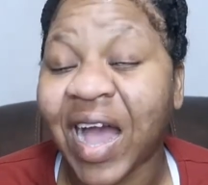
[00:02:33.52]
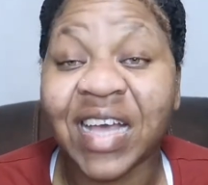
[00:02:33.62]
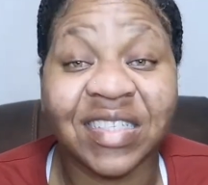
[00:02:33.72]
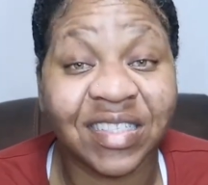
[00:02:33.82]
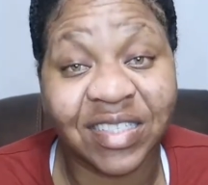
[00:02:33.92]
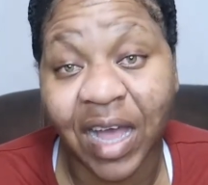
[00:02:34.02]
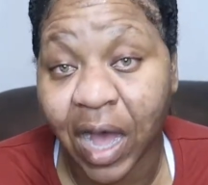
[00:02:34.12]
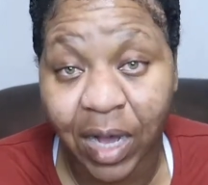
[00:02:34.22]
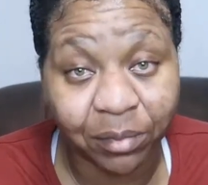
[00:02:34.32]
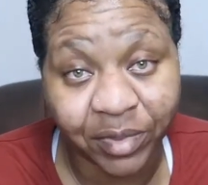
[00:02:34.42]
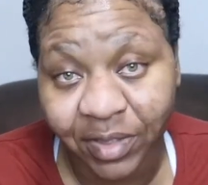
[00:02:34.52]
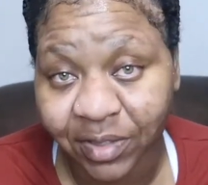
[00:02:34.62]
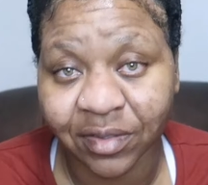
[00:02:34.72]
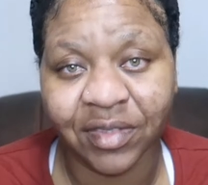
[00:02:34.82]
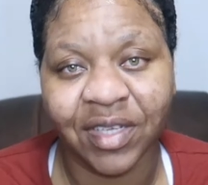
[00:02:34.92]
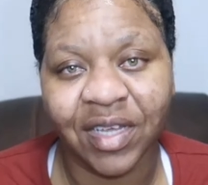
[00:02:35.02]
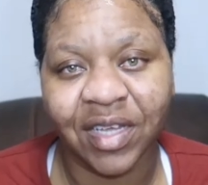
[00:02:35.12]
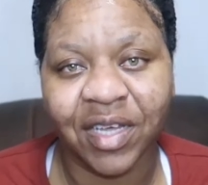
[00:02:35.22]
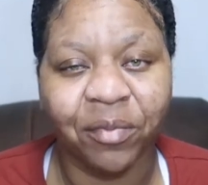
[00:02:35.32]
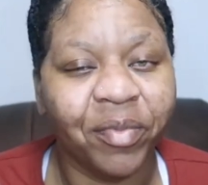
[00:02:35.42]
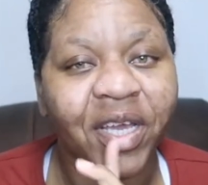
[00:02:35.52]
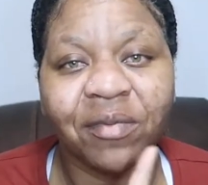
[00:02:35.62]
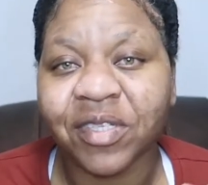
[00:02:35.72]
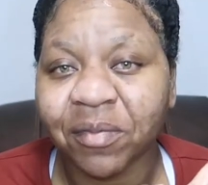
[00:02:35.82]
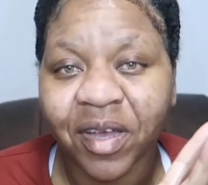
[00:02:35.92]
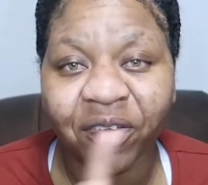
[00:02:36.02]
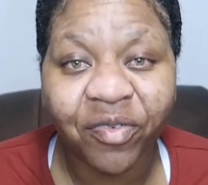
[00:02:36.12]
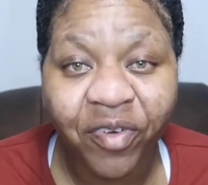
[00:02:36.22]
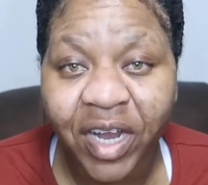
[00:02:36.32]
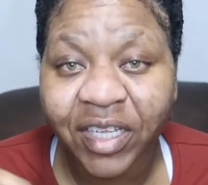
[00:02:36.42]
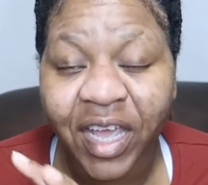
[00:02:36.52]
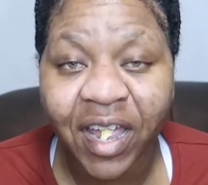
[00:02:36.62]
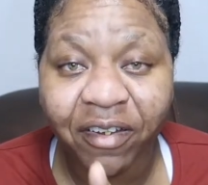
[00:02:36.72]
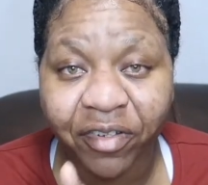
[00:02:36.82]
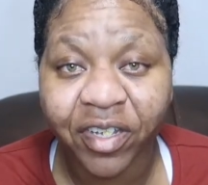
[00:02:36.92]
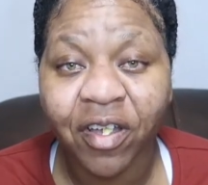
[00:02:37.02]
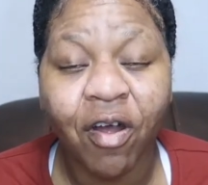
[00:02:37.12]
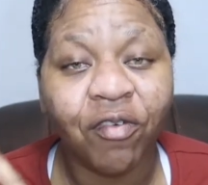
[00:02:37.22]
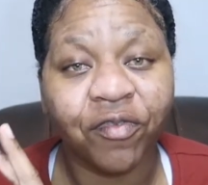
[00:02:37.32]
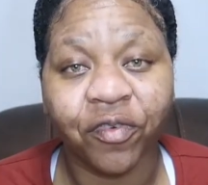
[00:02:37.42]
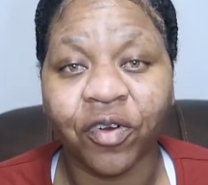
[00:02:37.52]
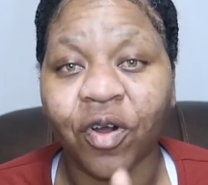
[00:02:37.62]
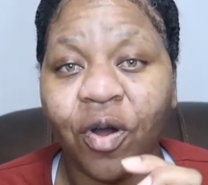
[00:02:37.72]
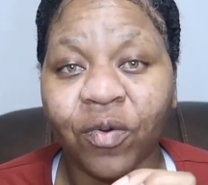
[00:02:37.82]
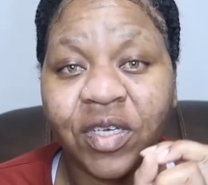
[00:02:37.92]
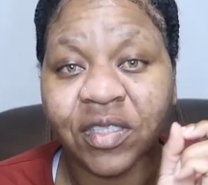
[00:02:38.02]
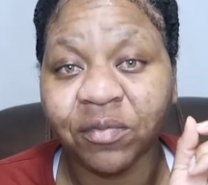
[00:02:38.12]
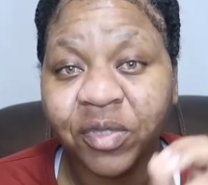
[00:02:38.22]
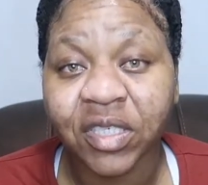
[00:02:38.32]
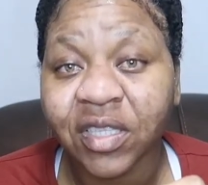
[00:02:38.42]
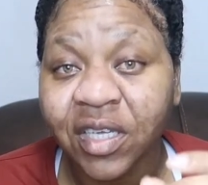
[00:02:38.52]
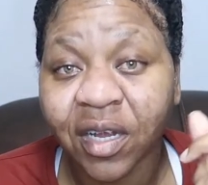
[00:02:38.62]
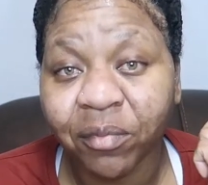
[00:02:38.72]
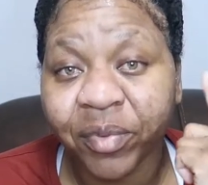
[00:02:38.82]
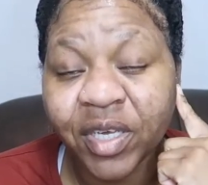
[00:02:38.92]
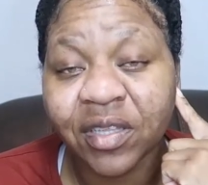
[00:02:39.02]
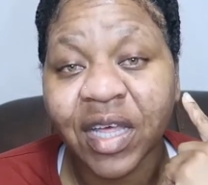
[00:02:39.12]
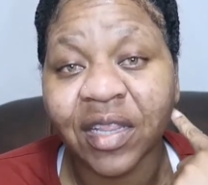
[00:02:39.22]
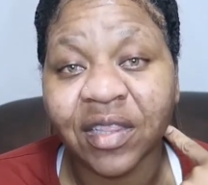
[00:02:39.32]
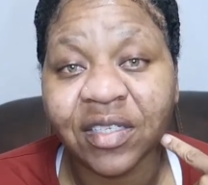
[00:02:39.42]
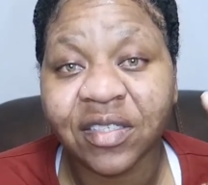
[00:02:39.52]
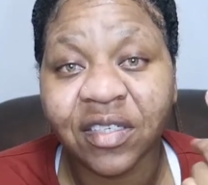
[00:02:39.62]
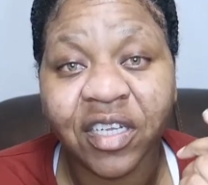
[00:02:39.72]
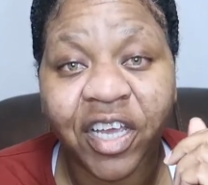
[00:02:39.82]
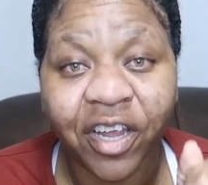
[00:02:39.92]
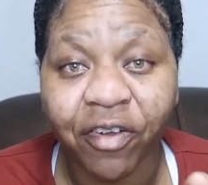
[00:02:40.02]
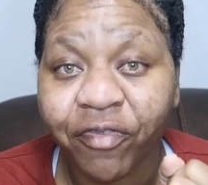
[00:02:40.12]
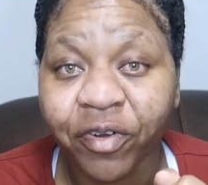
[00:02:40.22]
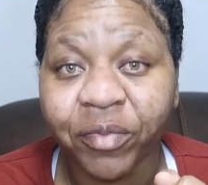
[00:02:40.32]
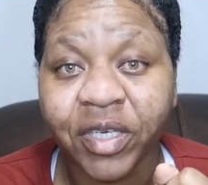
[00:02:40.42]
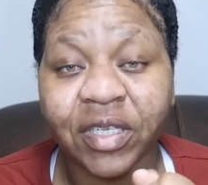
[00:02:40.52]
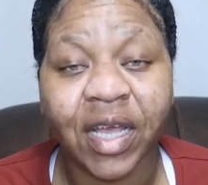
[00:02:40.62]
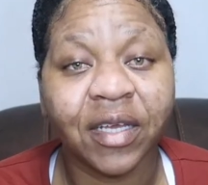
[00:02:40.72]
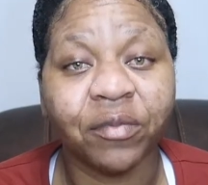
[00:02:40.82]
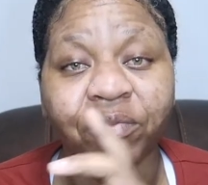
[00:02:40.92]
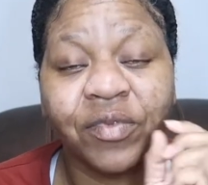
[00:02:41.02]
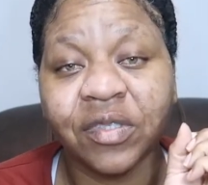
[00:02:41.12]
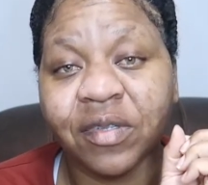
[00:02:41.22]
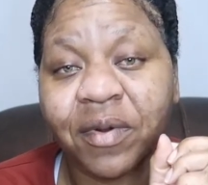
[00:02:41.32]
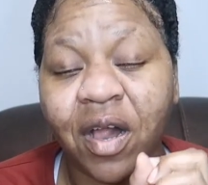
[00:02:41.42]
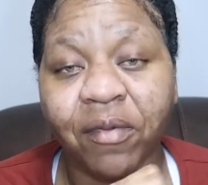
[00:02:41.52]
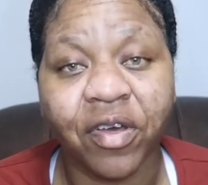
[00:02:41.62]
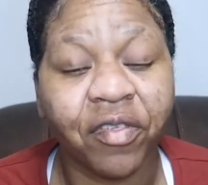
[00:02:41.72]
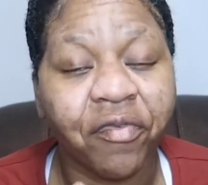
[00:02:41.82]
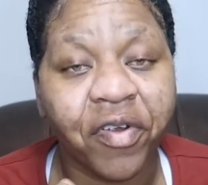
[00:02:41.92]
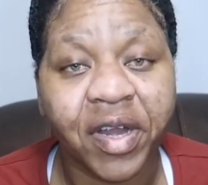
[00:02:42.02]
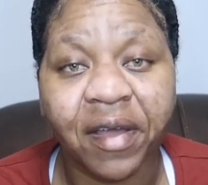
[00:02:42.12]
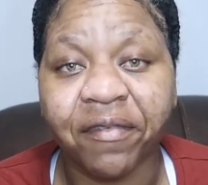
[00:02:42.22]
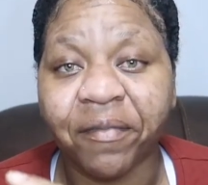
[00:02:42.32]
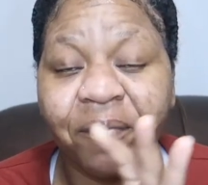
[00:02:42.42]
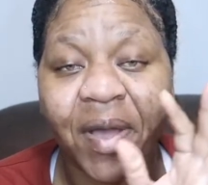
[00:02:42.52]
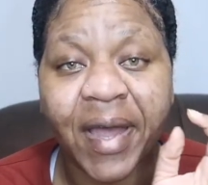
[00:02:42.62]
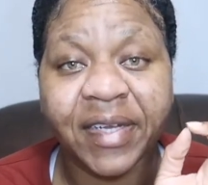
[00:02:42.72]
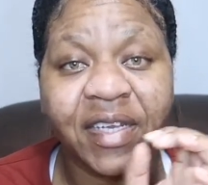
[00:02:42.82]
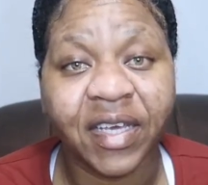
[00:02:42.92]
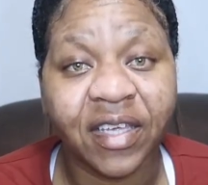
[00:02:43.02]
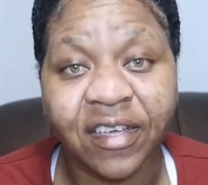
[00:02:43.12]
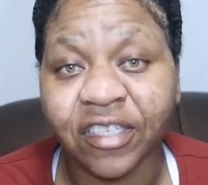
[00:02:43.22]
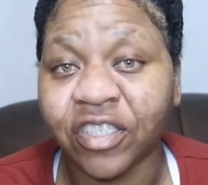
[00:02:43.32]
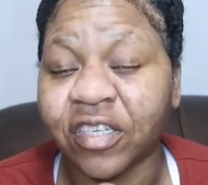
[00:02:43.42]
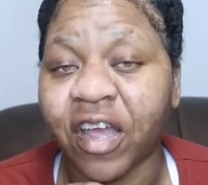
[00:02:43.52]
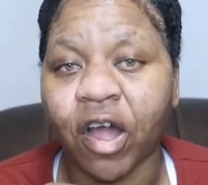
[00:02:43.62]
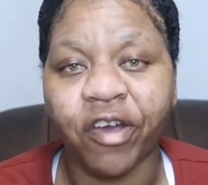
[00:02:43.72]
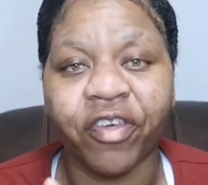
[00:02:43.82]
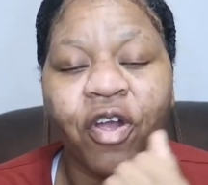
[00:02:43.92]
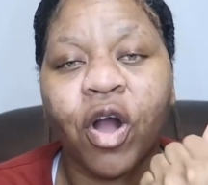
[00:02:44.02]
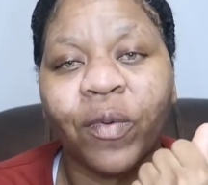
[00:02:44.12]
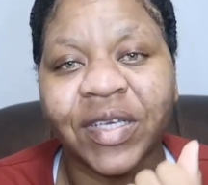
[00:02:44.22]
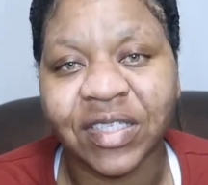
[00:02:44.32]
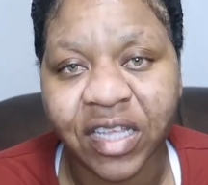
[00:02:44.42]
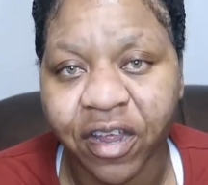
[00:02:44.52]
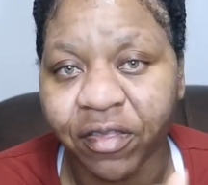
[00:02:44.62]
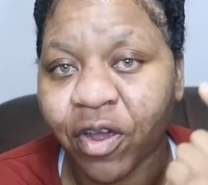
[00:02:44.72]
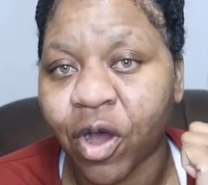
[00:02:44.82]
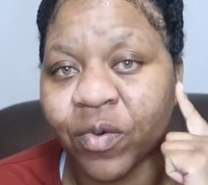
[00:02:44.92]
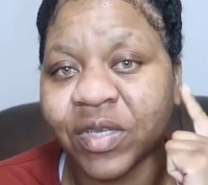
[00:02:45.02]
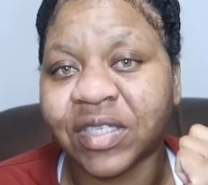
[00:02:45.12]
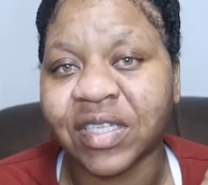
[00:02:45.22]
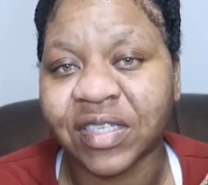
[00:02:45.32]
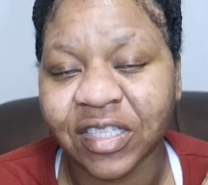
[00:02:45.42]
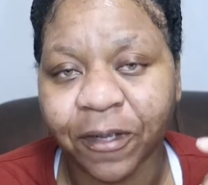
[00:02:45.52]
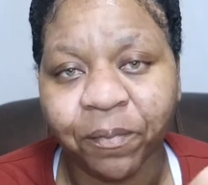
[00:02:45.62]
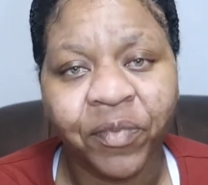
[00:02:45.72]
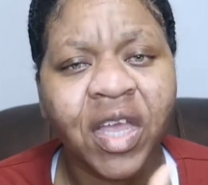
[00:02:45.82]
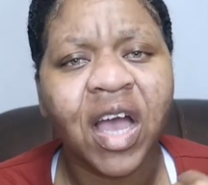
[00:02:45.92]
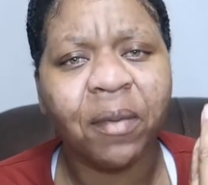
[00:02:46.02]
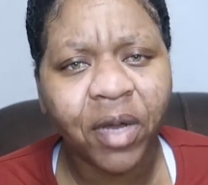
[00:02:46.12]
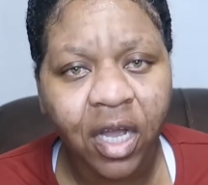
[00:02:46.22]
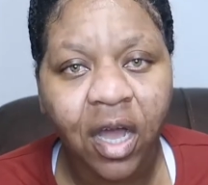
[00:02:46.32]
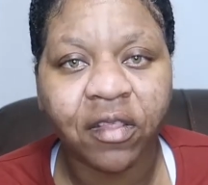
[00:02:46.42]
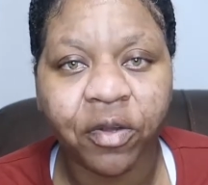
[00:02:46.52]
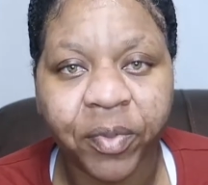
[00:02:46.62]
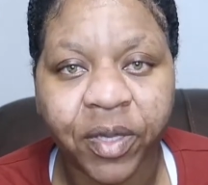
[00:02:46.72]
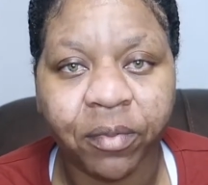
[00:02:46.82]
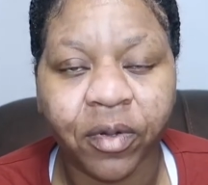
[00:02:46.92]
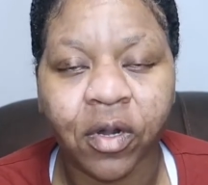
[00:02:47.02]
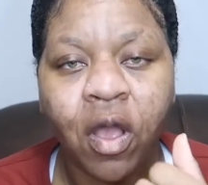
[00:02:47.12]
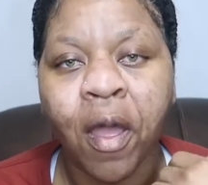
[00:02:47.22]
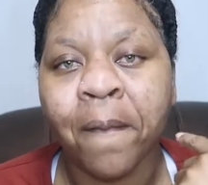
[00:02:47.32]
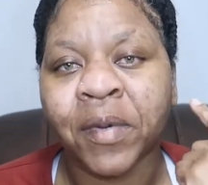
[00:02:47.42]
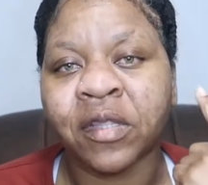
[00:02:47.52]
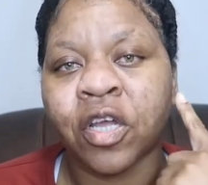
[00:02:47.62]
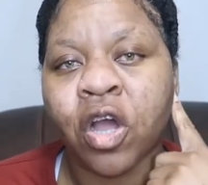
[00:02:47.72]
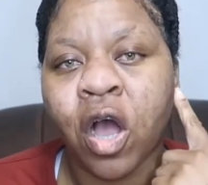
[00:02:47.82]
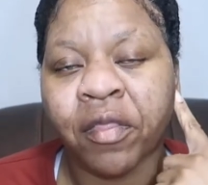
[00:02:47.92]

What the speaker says: I sobbed. Big up to my friend Carrie for always being there, being that listening ear for me. Like, another friend of mine, Nikki, they're always there, they're always listening, among other people, but they're